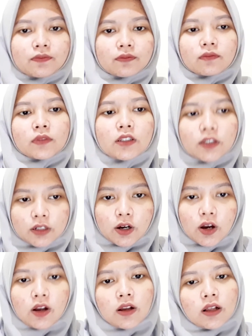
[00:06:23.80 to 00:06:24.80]
So,
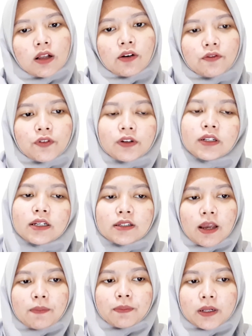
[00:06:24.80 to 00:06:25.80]
for the
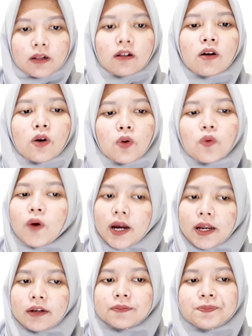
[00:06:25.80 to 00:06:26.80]
example, 1.
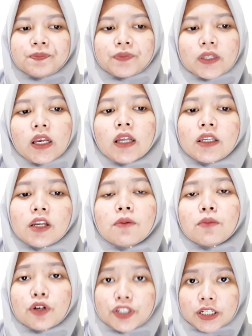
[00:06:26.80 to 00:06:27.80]
The
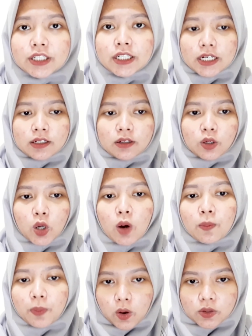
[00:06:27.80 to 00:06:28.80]
musician
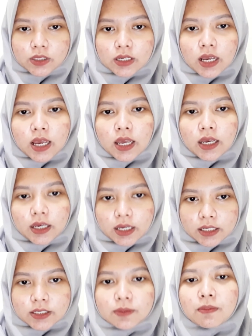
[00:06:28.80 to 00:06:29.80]
composed
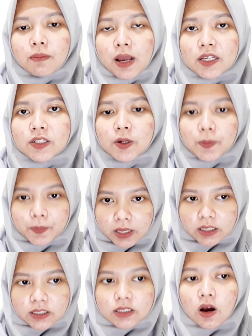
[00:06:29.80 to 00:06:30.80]
his
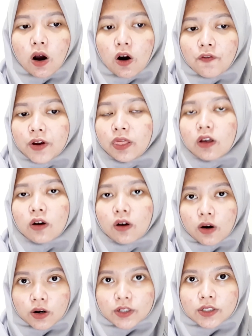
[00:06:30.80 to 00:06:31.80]
masterpiece over the
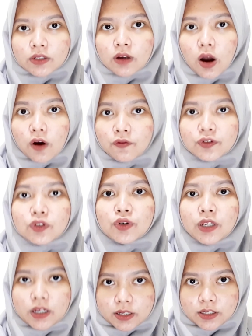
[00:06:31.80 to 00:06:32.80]
course of 2
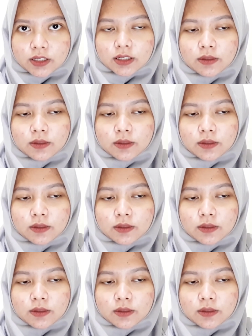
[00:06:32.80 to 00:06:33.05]
years.